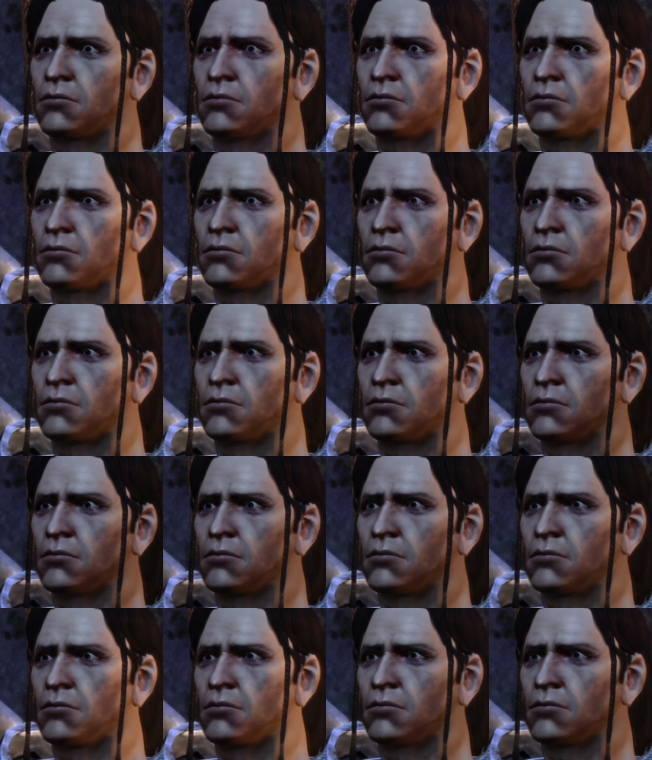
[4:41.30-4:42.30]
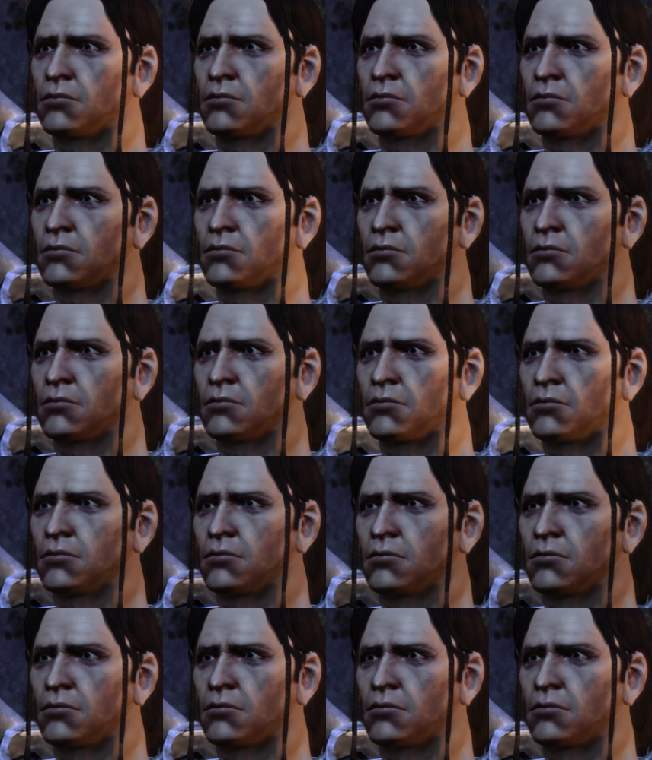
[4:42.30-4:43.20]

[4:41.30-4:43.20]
Nothing is said.